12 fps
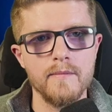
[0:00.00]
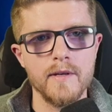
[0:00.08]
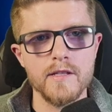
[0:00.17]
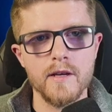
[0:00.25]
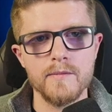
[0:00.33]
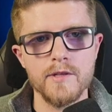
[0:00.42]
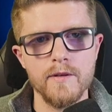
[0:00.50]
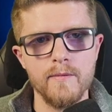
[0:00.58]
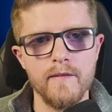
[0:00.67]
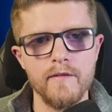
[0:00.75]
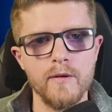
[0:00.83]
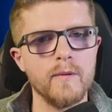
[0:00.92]
it's up to you
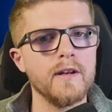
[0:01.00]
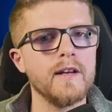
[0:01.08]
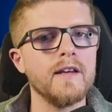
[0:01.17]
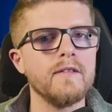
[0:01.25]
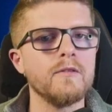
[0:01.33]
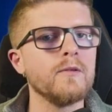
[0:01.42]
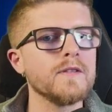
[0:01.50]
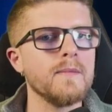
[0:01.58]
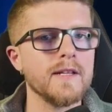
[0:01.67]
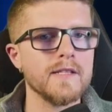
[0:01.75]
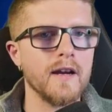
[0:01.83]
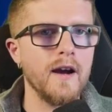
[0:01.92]
whether you want to leave
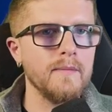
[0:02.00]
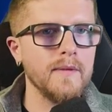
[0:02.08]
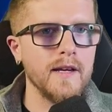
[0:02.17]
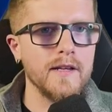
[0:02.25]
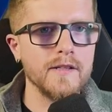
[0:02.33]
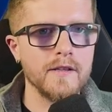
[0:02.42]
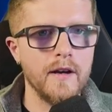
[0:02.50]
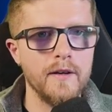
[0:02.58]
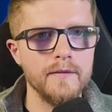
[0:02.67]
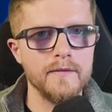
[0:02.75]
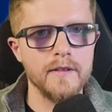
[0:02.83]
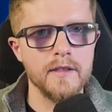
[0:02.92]
automatic updates
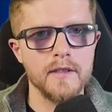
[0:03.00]
on,